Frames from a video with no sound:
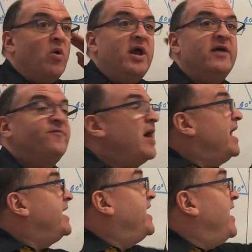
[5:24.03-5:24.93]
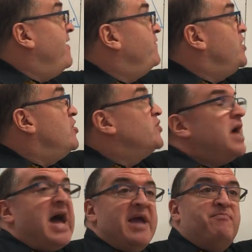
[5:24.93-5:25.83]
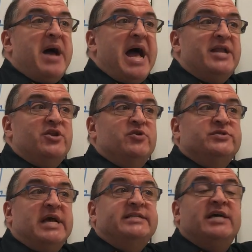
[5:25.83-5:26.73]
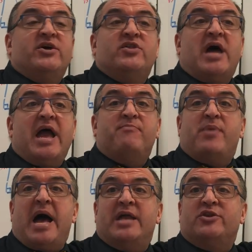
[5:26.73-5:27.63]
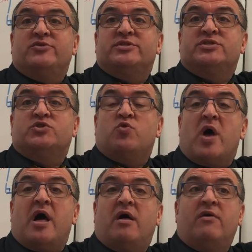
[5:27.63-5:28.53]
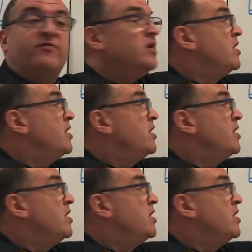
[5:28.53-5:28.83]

what if I give you the hypotenuse? I tell you the hypotenuse is 12.